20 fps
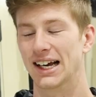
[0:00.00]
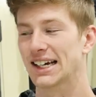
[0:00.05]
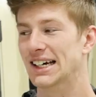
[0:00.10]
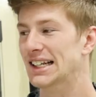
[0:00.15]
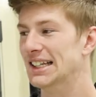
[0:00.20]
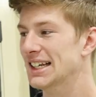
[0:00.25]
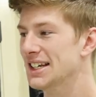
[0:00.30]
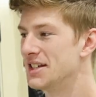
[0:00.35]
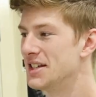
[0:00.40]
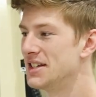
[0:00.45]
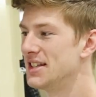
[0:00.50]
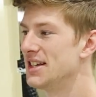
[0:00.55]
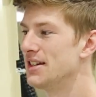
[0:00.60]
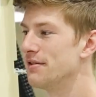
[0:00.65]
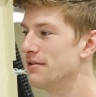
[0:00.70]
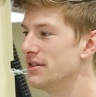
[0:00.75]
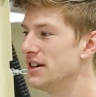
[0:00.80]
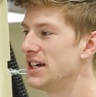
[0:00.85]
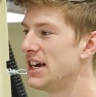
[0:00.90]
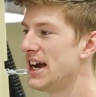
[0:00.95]
Again, this is the
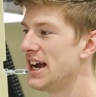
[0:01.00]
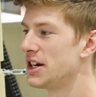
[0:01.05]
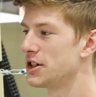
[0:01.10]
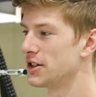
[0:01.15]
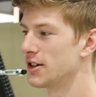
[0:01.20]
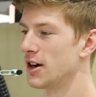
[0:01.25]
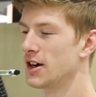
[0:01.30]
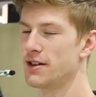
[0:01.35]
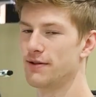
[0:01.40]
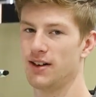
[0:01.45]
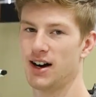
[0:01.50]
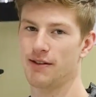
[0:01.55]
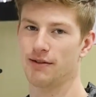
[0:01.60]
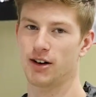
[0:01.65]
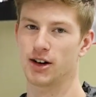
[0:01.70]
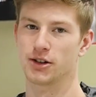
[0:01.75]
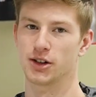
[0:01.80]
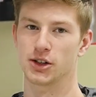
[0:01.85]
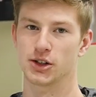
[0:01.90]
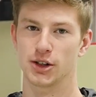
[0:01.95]

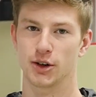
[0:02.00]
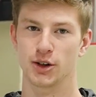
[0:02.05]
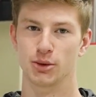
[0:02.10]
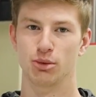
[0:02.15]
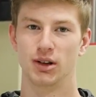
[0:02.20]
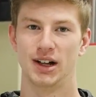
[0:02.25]
VH3500 Soda